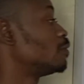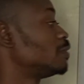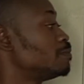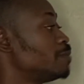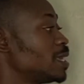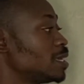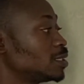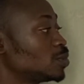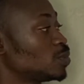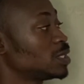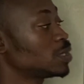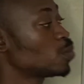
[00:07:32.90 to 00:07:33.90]
of the base
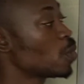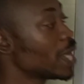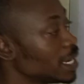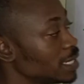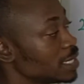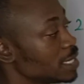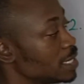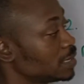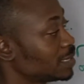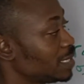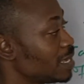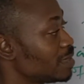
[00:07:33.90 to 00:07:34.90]
when
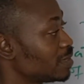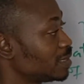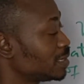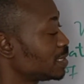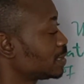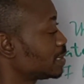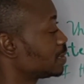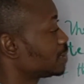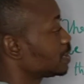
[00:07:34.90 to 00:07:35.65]
its length is 6